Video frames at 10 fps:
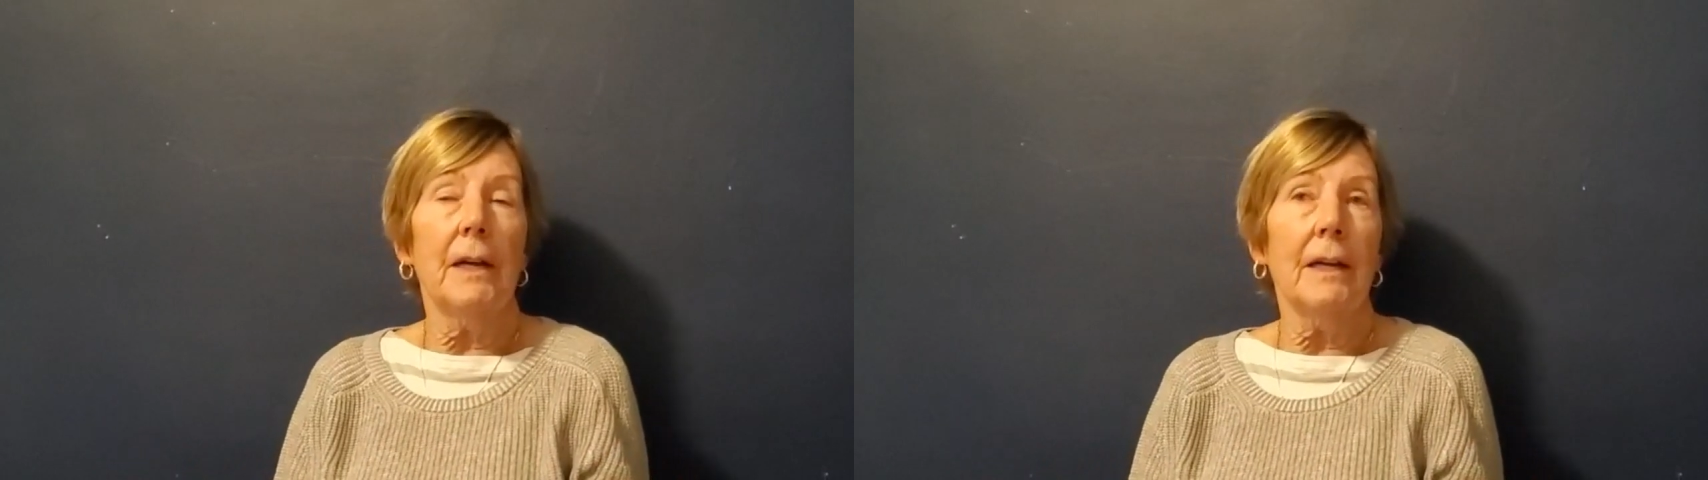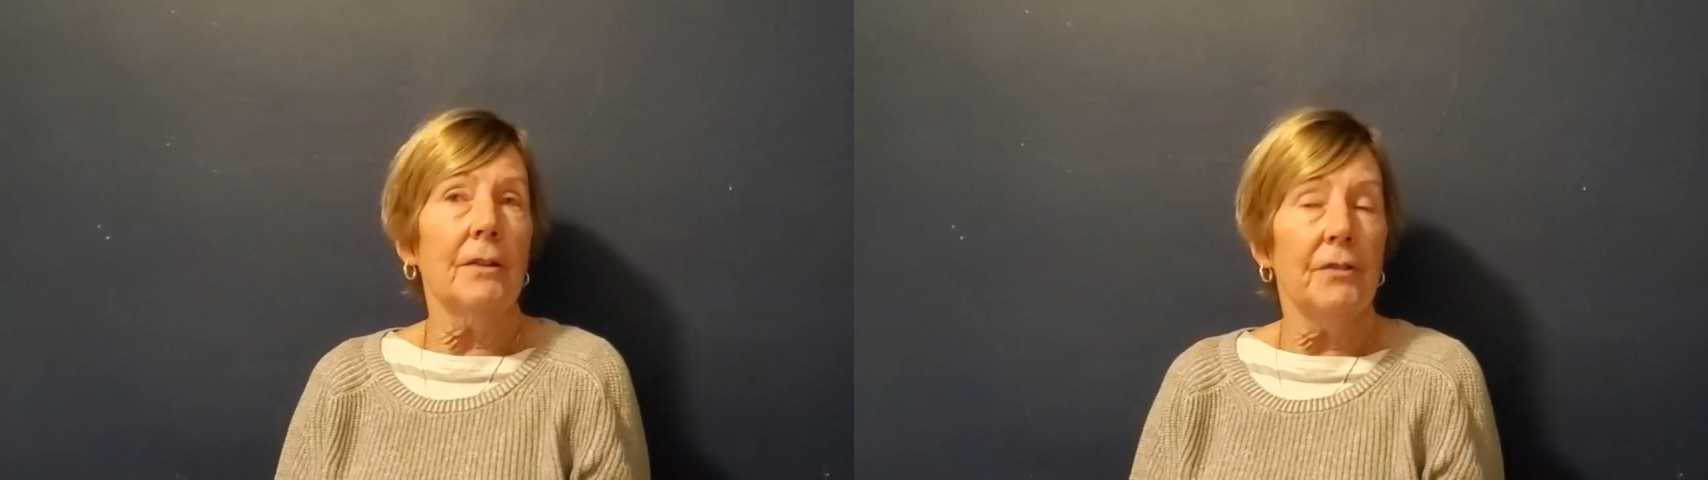
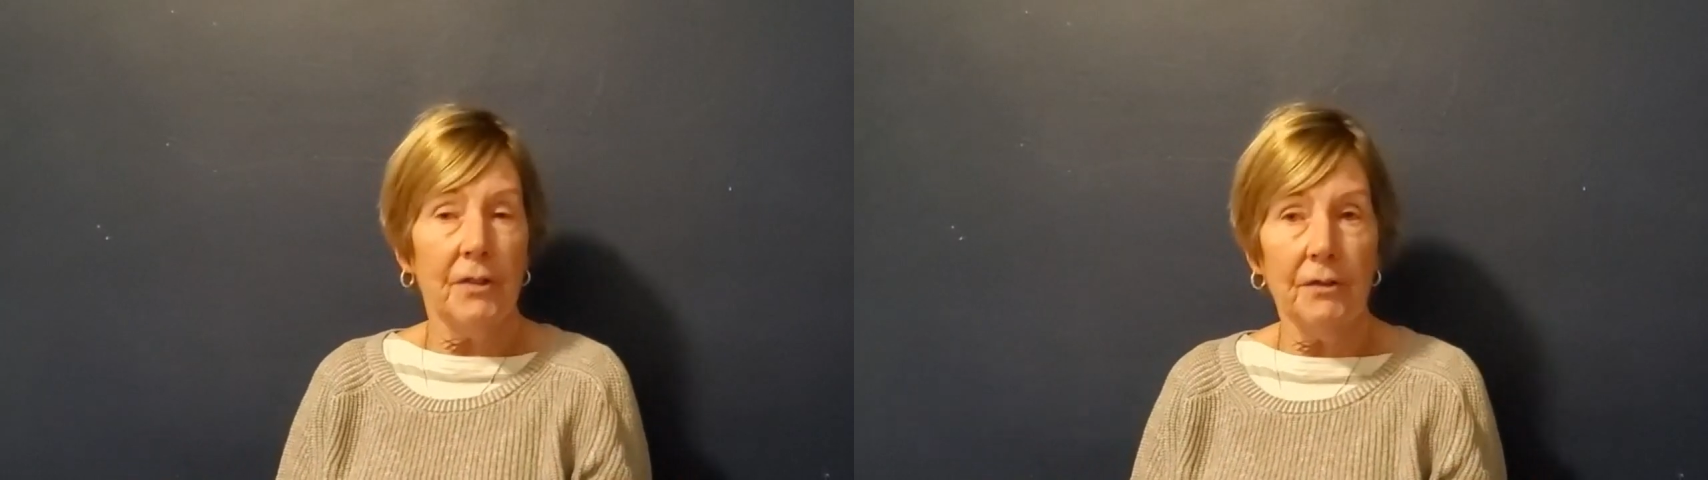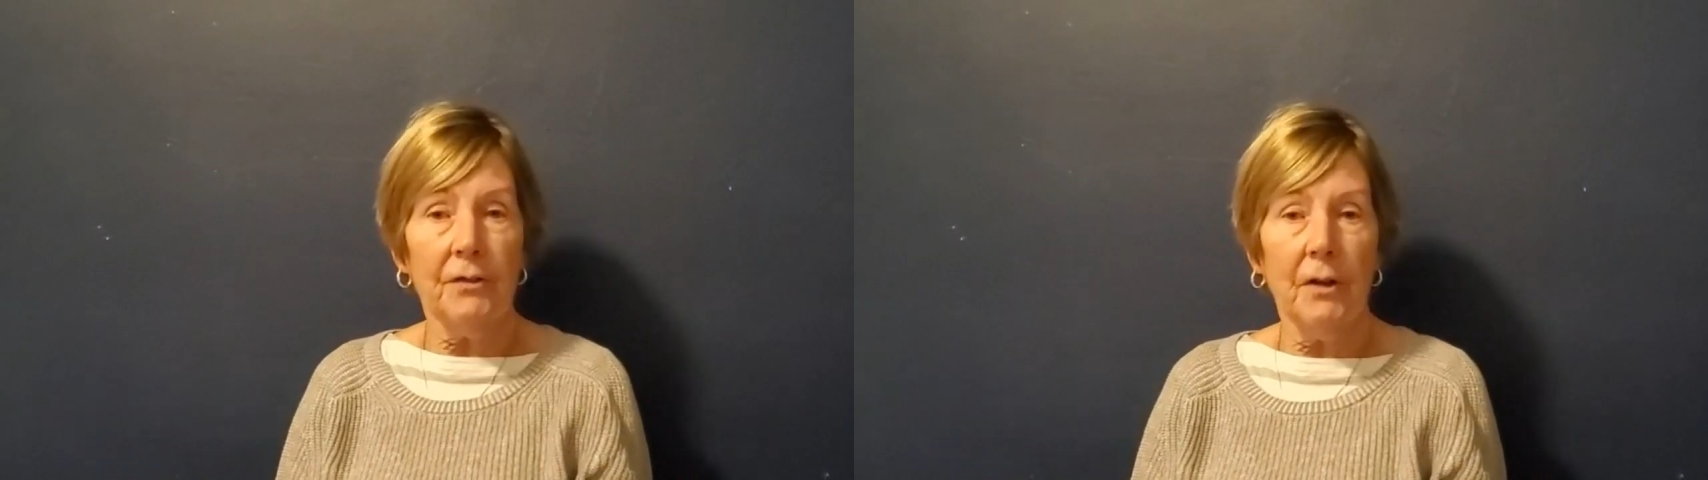
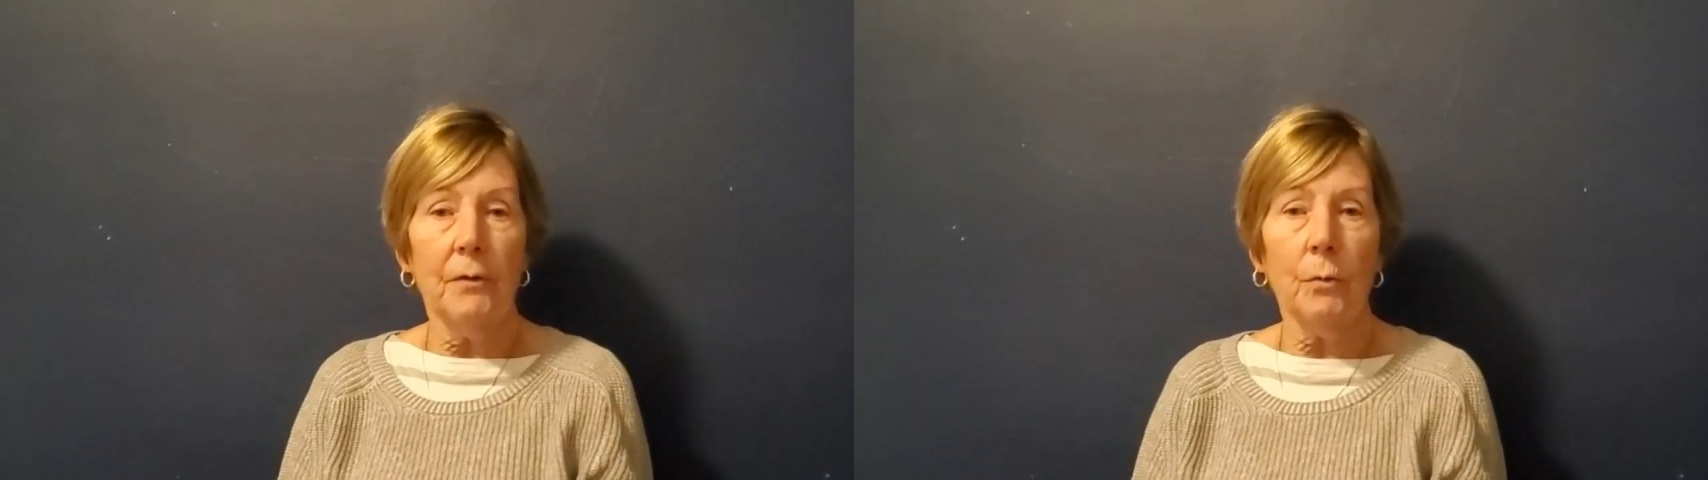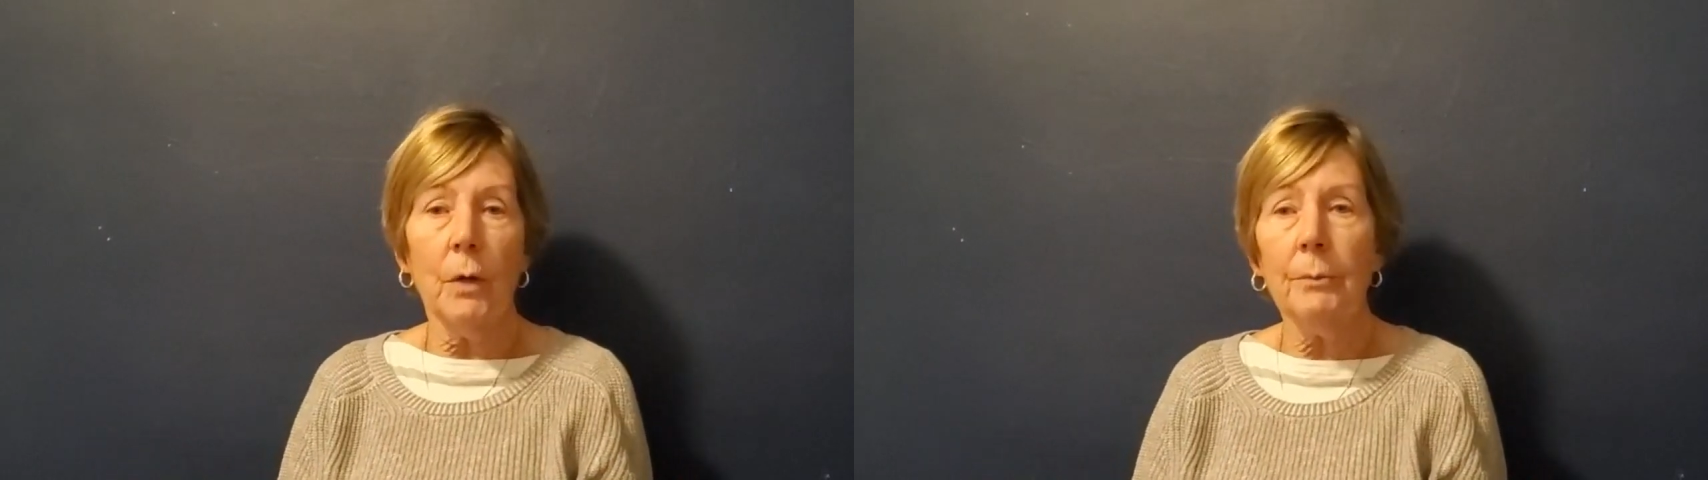accessed on
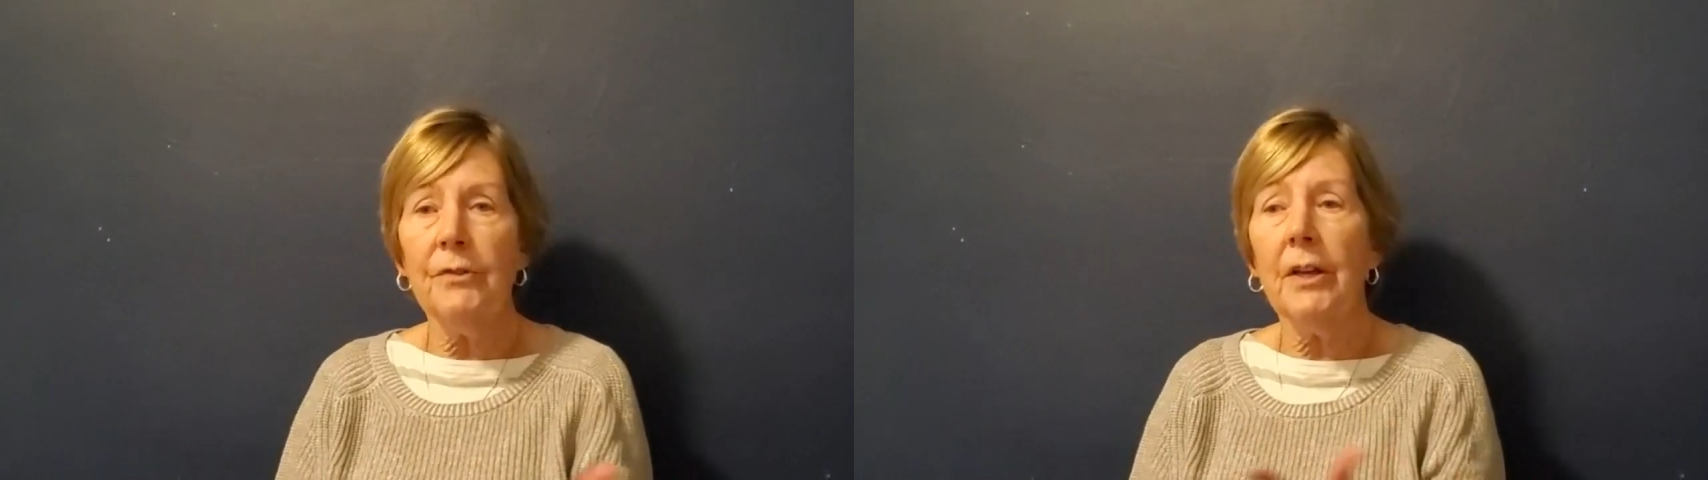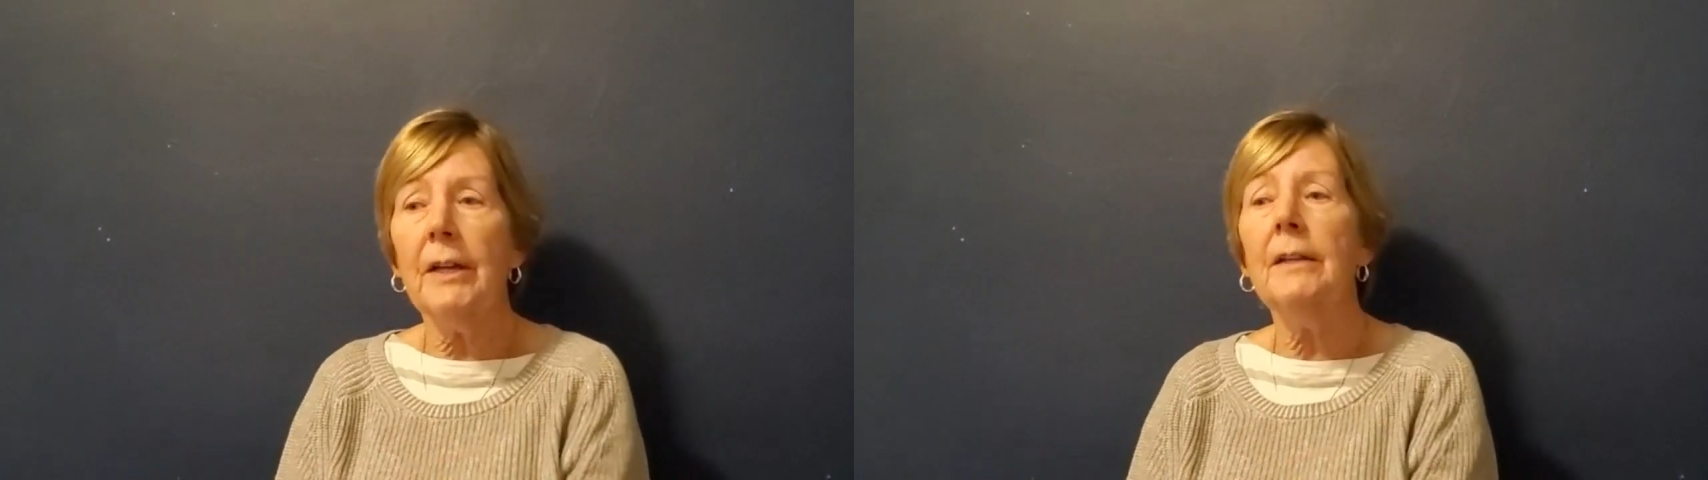their
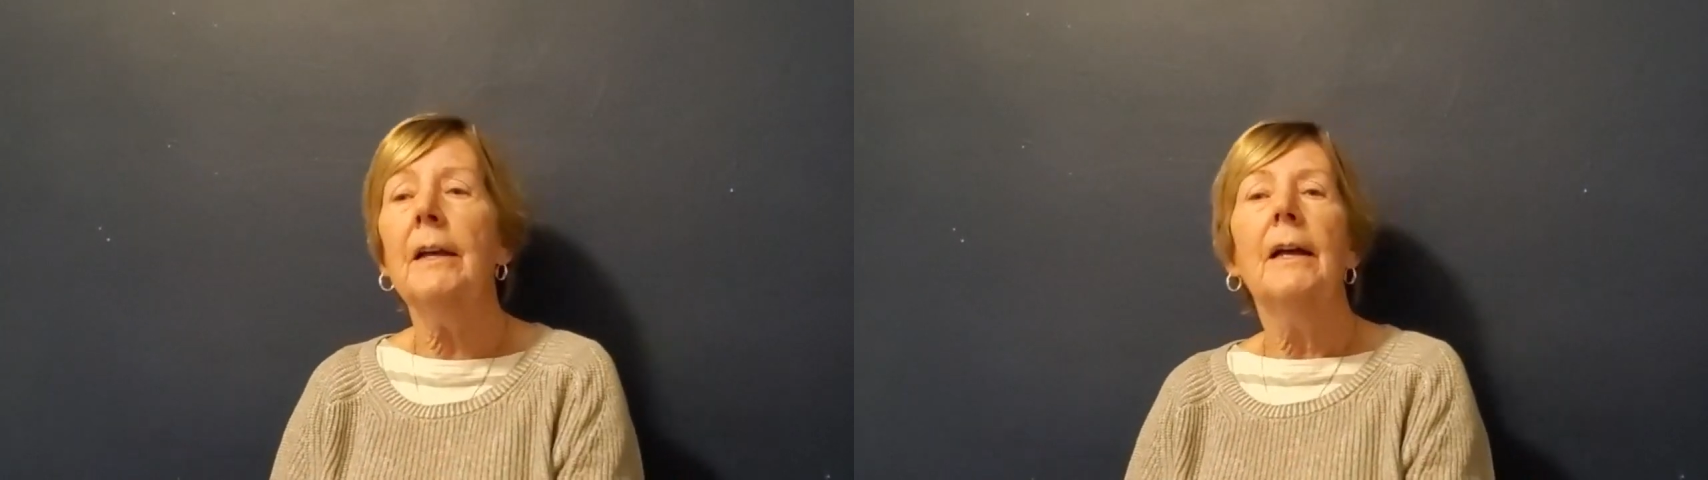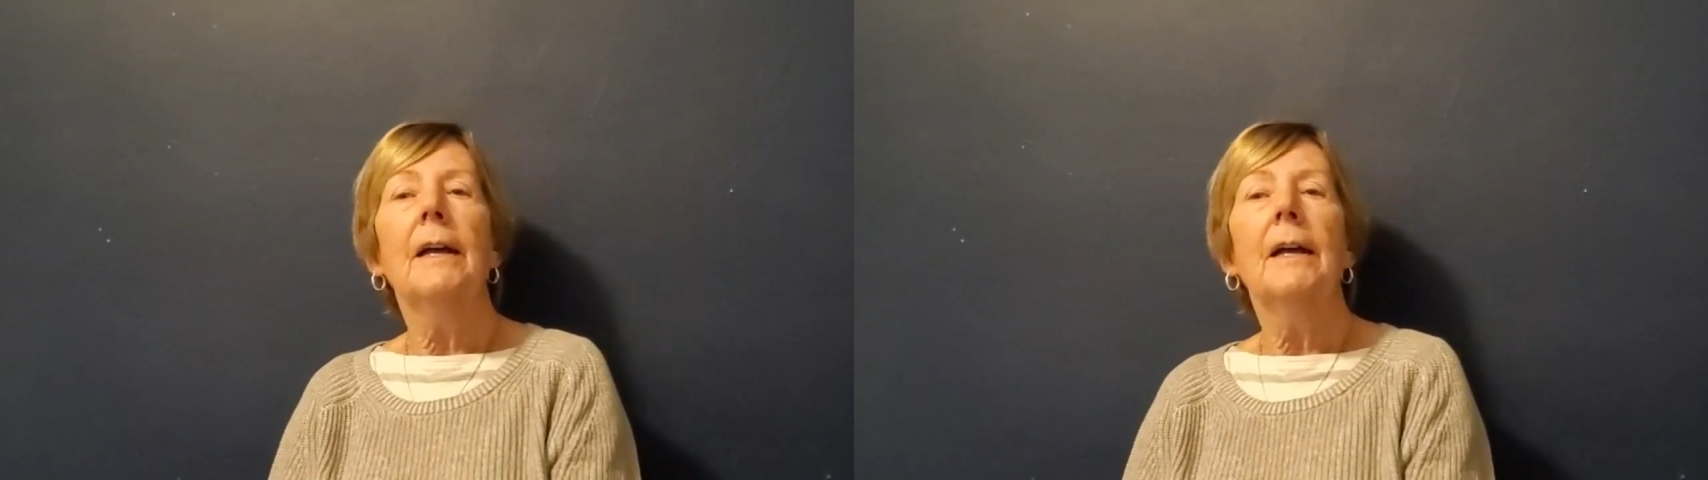website.